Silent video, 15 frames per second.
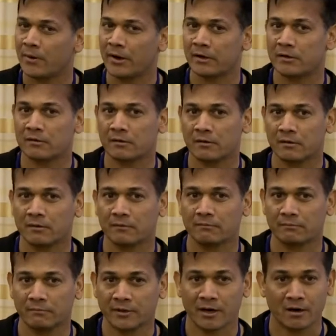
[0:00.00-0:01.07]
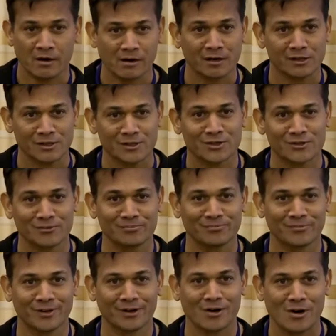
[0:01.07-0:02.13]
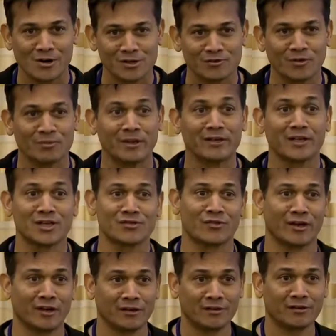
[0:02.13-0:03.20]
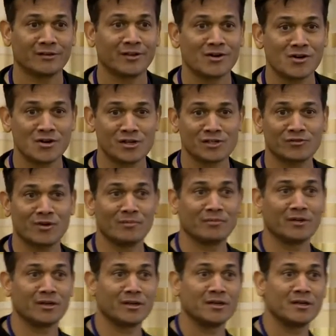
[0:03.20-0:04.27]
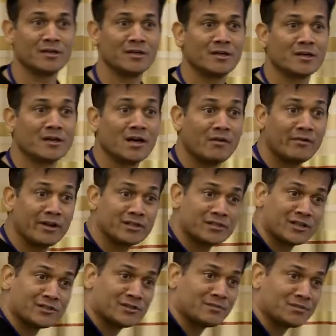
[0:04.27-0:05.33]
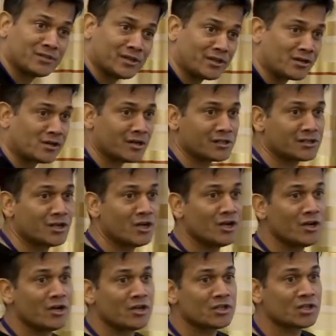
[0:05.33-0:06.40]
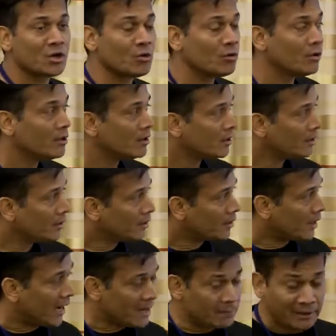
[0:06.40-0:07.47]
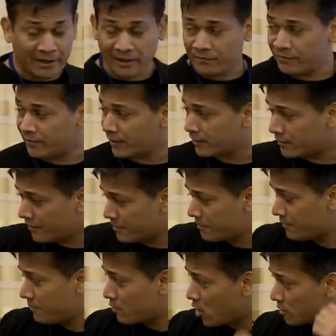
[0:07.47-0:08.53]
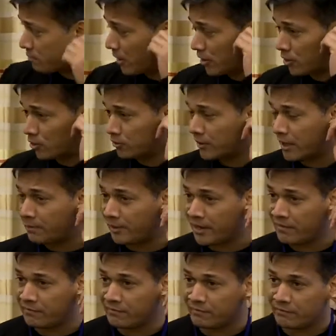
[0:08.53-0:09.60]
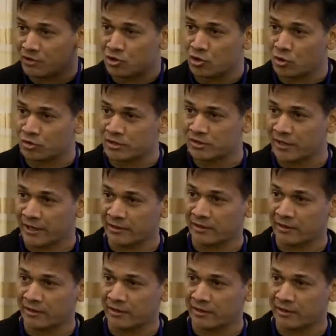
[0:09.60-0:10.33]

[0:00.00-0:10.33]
But there are hurdles. There are hurdles from the industry. There are hurdles from the governance systems. There are hurdles. So I believe, and correct me if I'm wrong, Paco, I believe we chose this